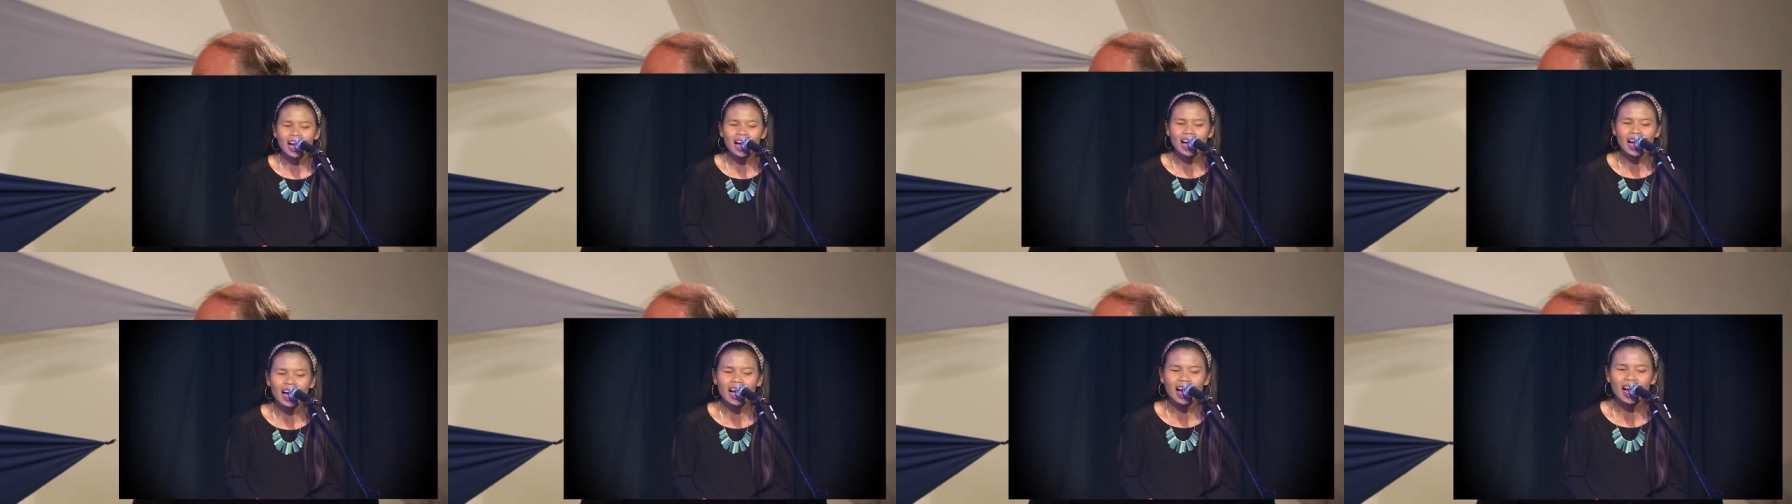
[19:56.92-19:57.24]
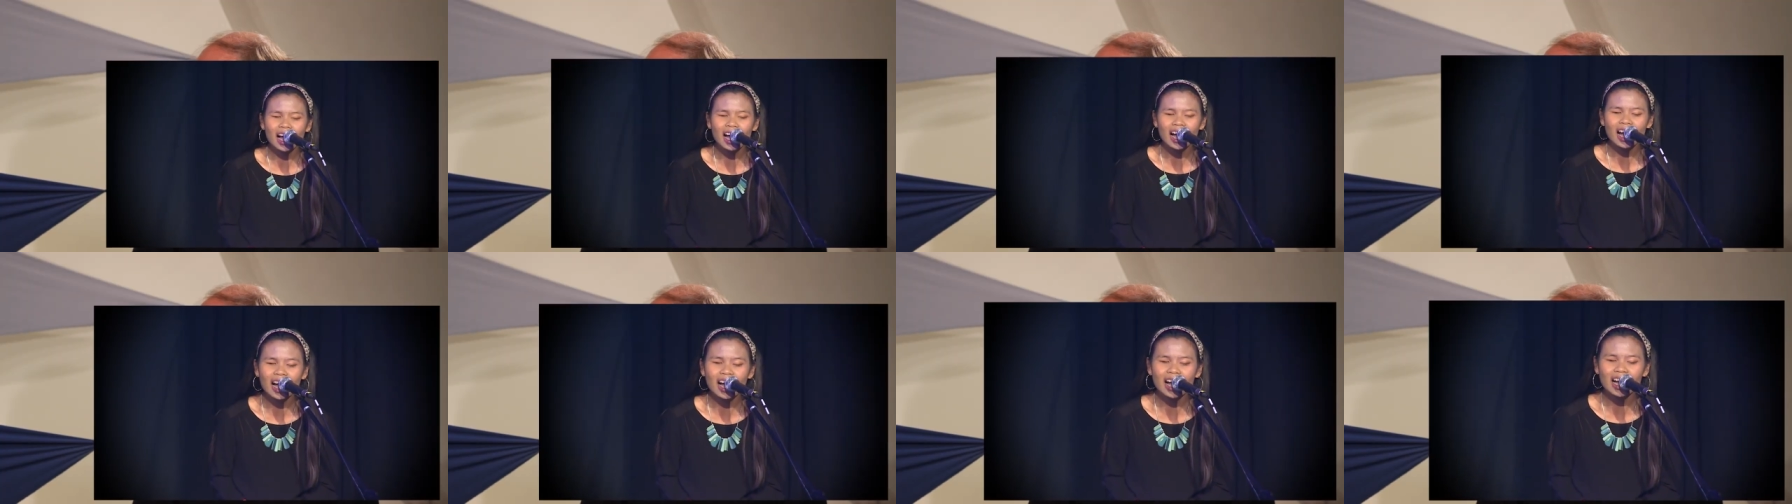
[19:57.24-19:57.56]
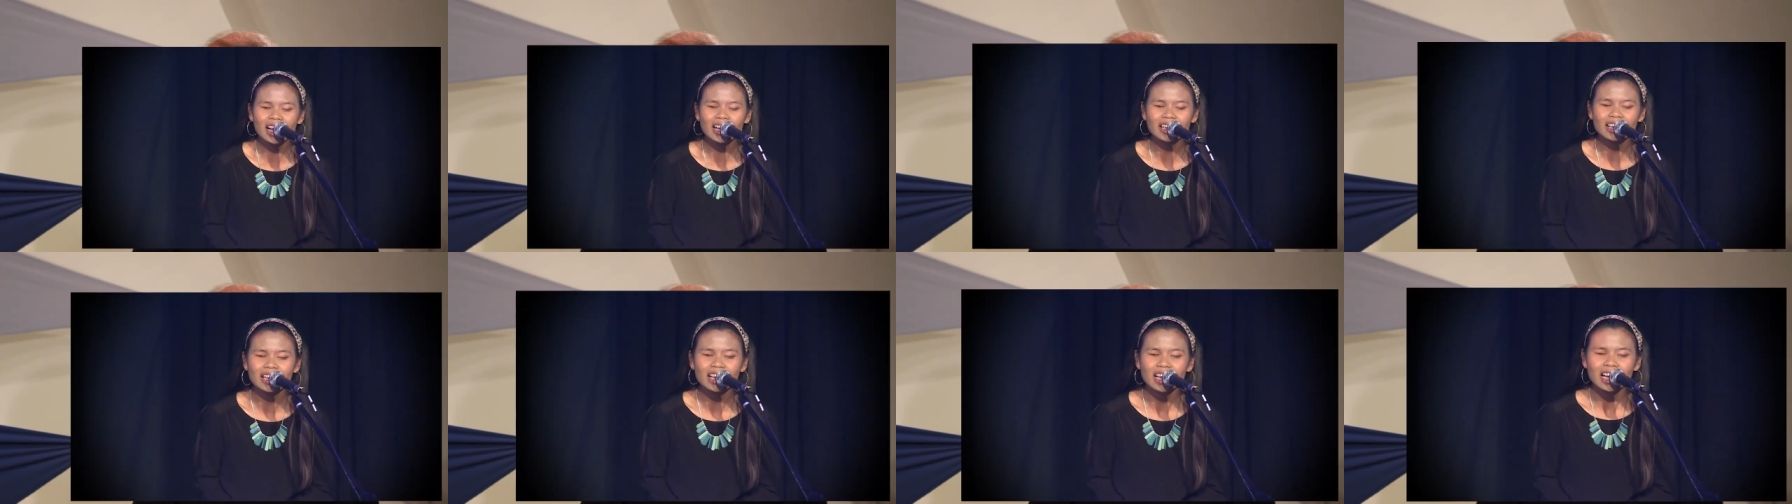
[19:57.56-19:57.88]
the music they
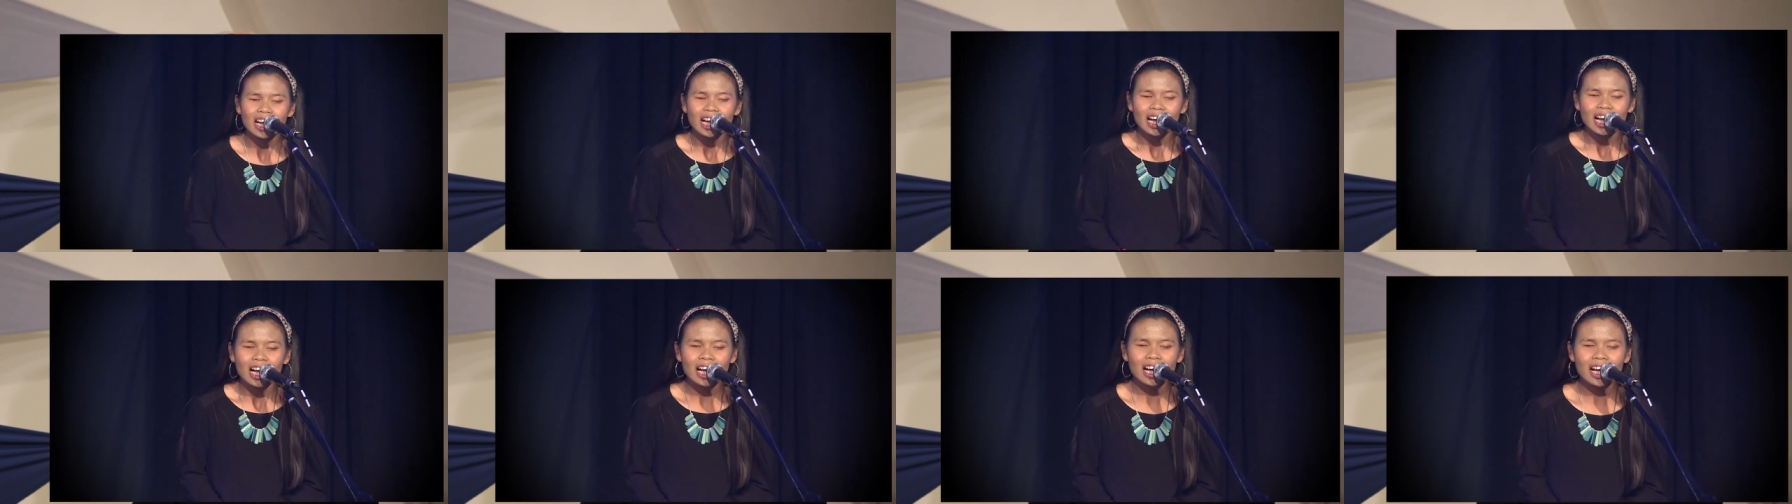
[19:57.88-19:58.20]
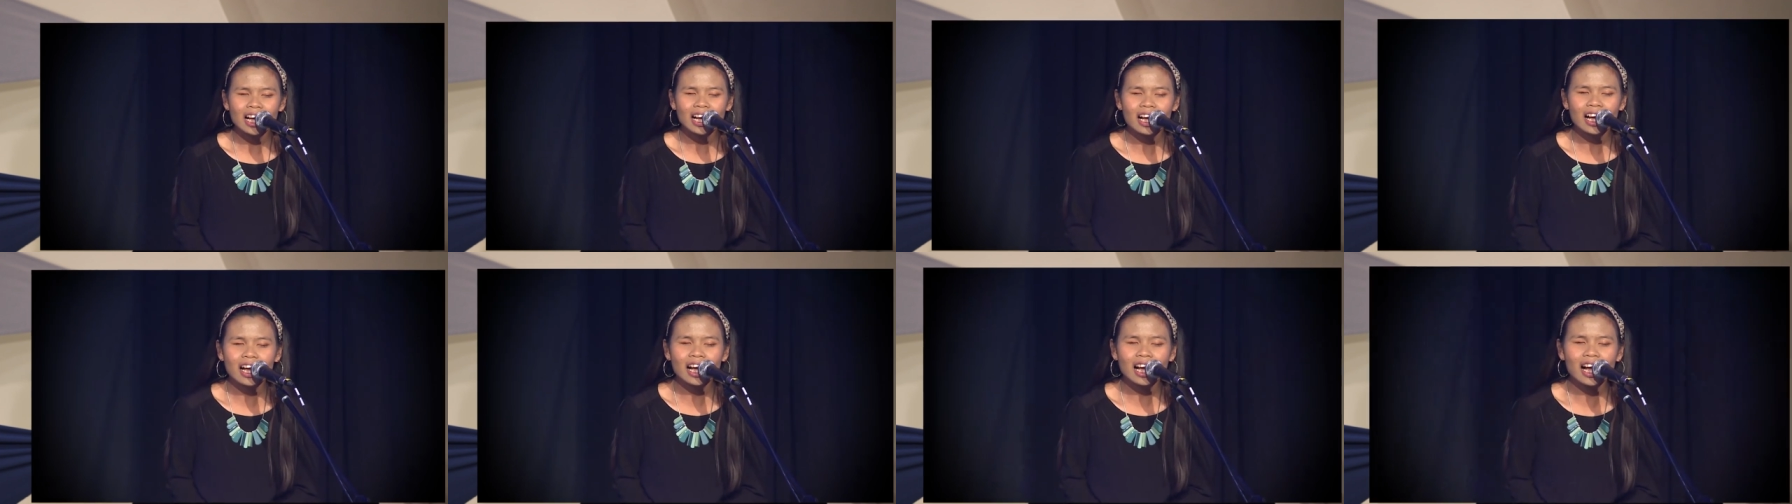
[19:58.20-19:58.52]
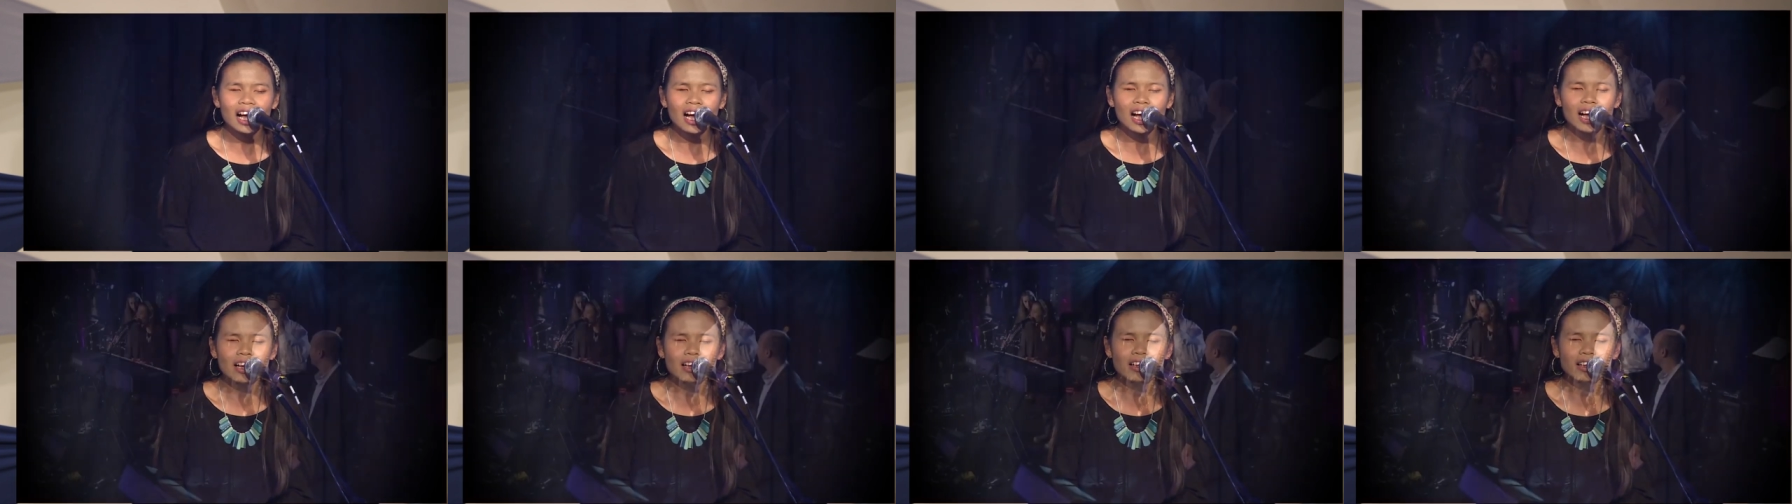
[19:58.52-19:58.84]
play,
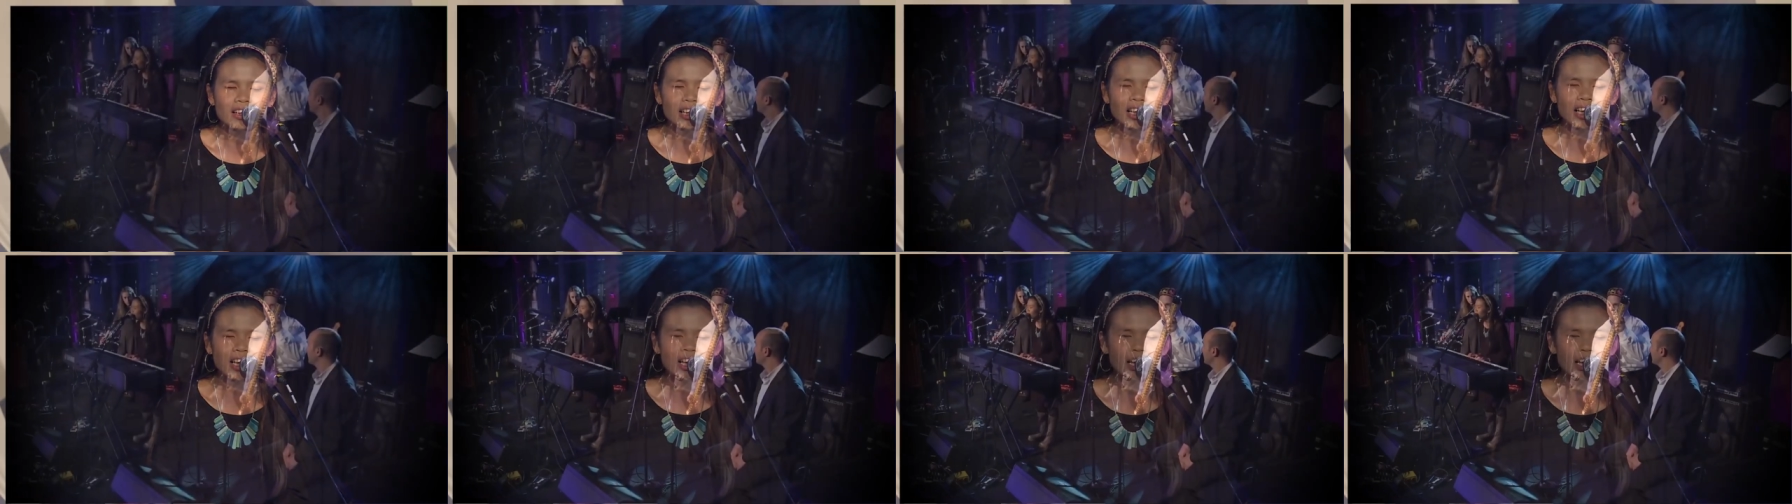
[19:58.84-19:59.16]
it's what they